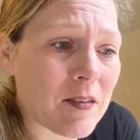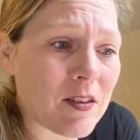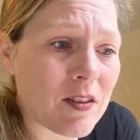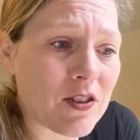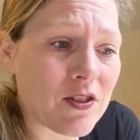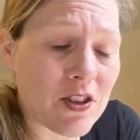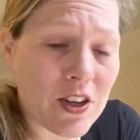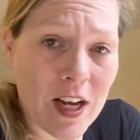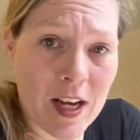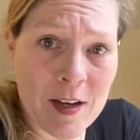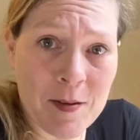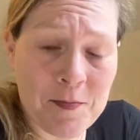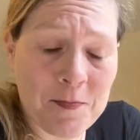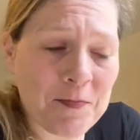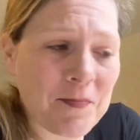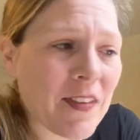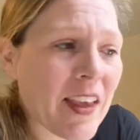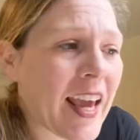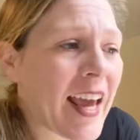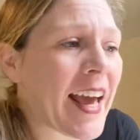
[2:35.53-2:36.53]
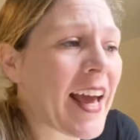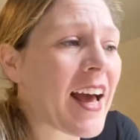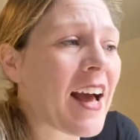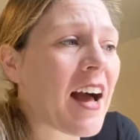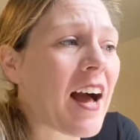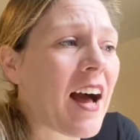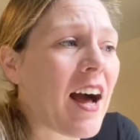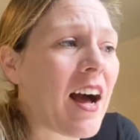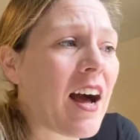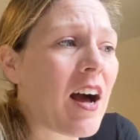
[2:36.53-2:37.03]
Gym,
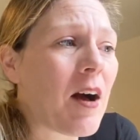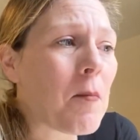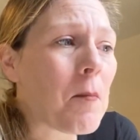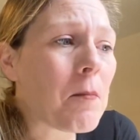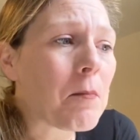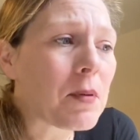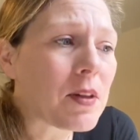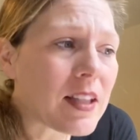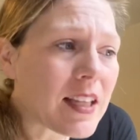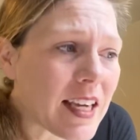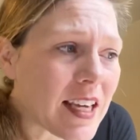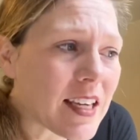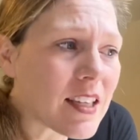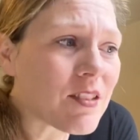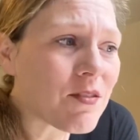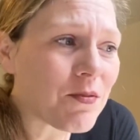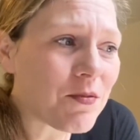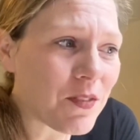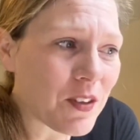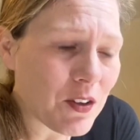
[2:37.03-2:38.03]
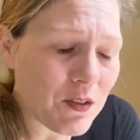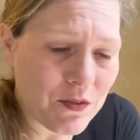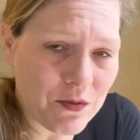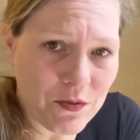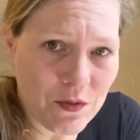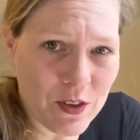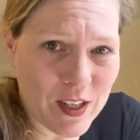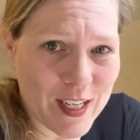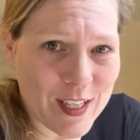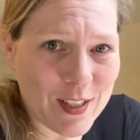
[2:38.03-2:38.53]
please feel
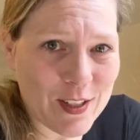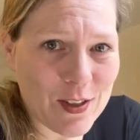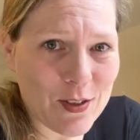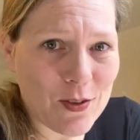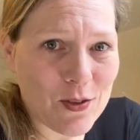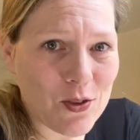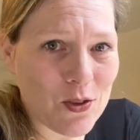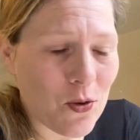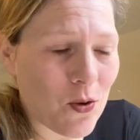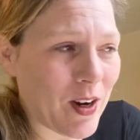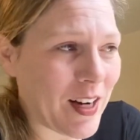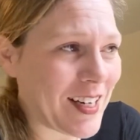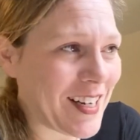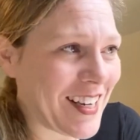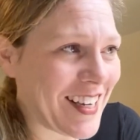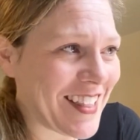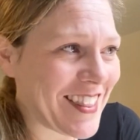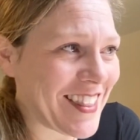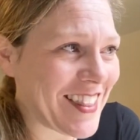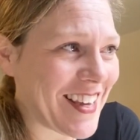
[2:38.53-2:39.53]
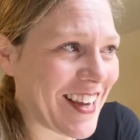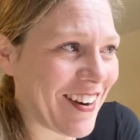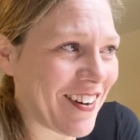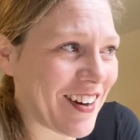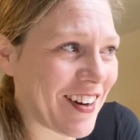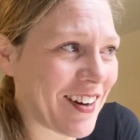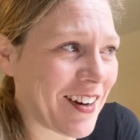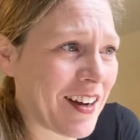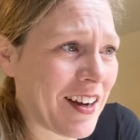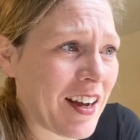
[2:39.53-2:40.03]
free to join in
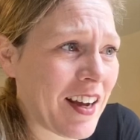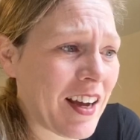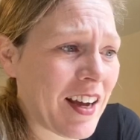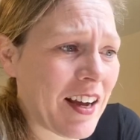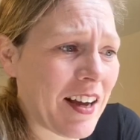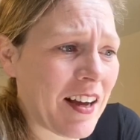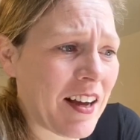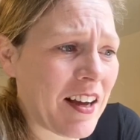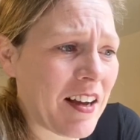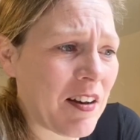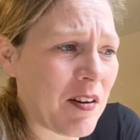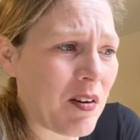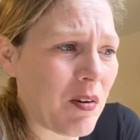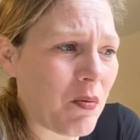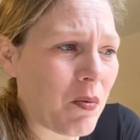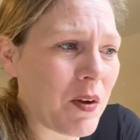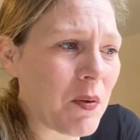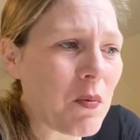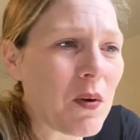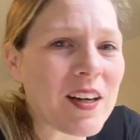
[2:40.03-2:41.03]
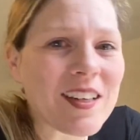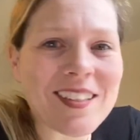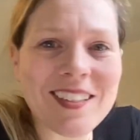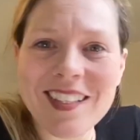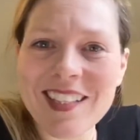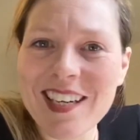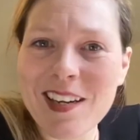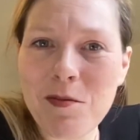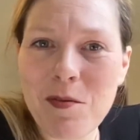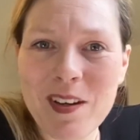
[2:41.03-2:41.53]
there. We want to
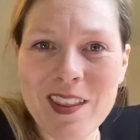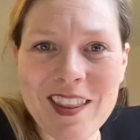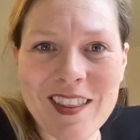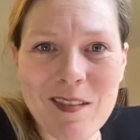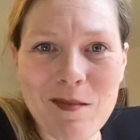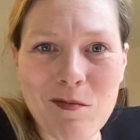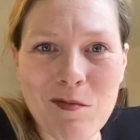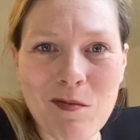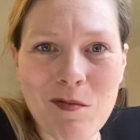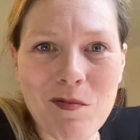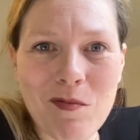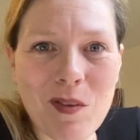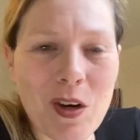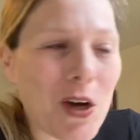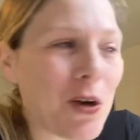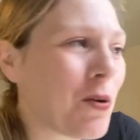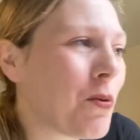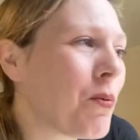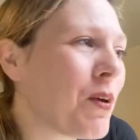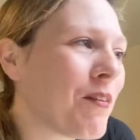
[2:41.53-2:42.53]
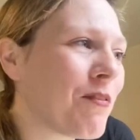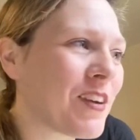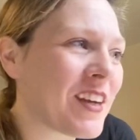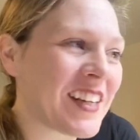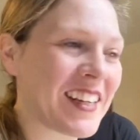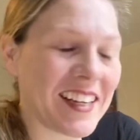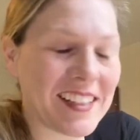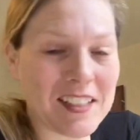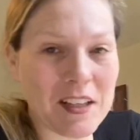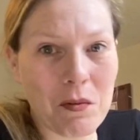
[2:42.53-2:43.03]
see who we've
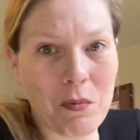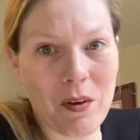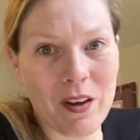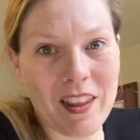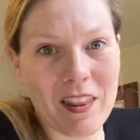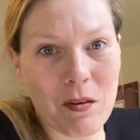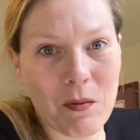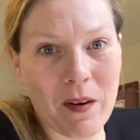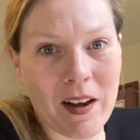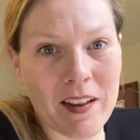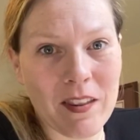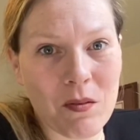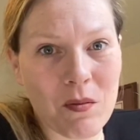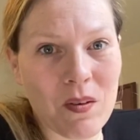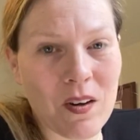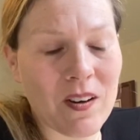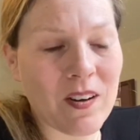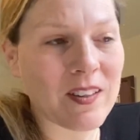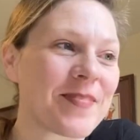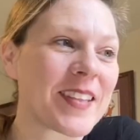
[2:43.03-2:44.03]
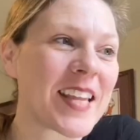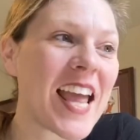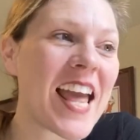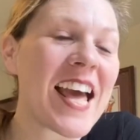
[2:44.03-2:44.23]
connected with around the world.